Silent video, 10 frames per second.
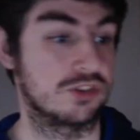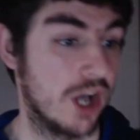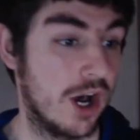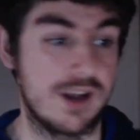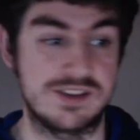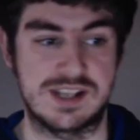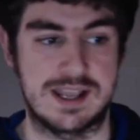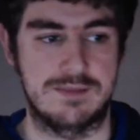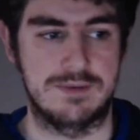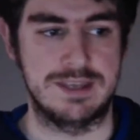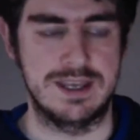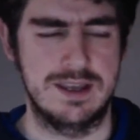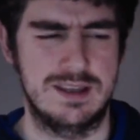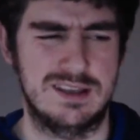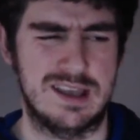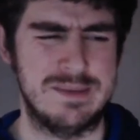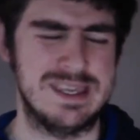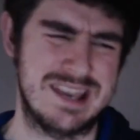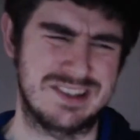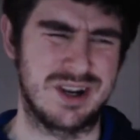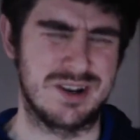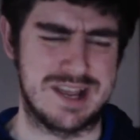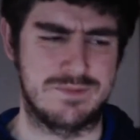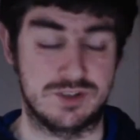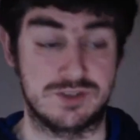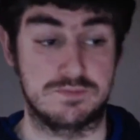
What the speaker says: Tarzan? I mean, yes, Tarzan was